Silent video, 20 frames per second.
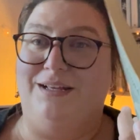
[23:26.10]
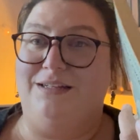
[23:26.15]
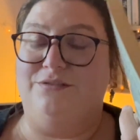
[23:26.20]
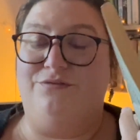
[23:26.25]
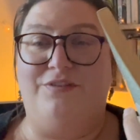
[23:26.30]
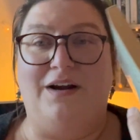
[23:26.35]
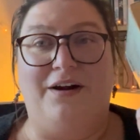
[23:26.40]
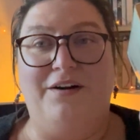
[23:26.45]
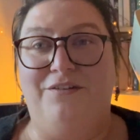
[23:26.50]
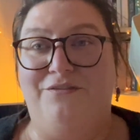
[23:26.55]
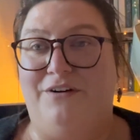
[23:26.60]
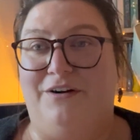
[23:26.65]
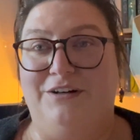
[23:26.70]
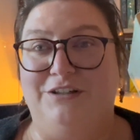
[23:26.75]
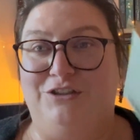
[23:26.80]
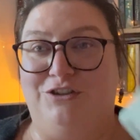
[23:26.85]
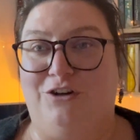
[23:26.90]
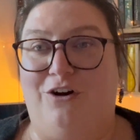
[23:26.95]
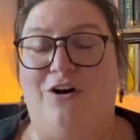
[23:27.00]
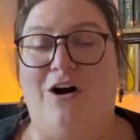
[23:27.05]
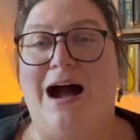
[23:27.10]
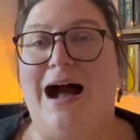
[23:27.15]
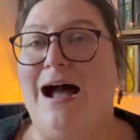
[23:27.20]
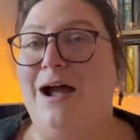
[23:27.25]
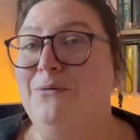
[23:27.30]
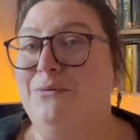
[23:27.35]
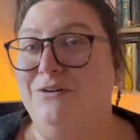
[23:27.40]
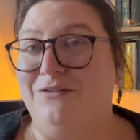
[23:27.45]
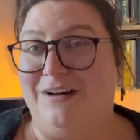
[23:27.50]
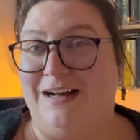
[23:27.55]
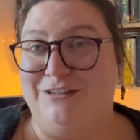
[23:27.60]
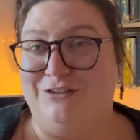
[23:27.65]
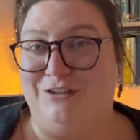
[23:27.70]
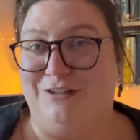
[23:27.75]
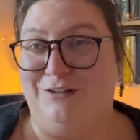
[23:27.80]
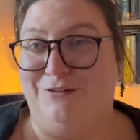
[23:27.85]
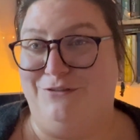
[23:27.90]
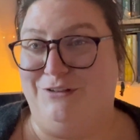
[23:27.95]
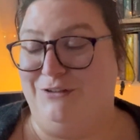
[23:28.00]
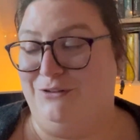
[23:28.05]
It's very, very short. I would have
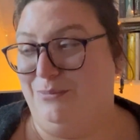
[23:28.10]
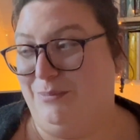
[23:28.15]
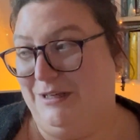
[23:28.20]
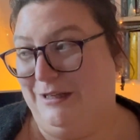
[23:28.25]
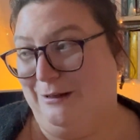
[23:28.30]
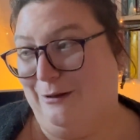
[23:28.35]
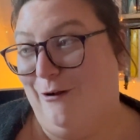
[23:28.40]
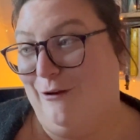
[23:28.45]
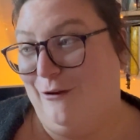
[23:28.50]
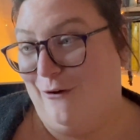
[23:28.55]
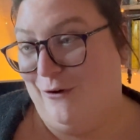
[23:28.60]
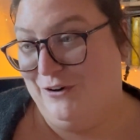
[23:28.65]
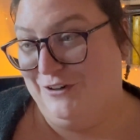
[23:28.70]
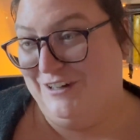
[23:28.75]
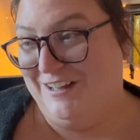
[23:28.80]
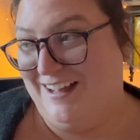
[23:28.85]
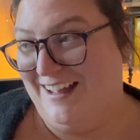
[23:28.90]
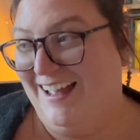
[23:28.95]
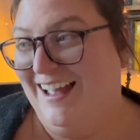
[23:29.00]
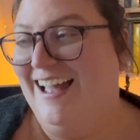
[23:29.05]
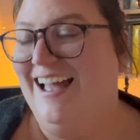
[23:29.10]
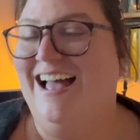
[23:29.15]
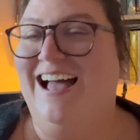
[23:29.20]
actually loved it to be a lot longer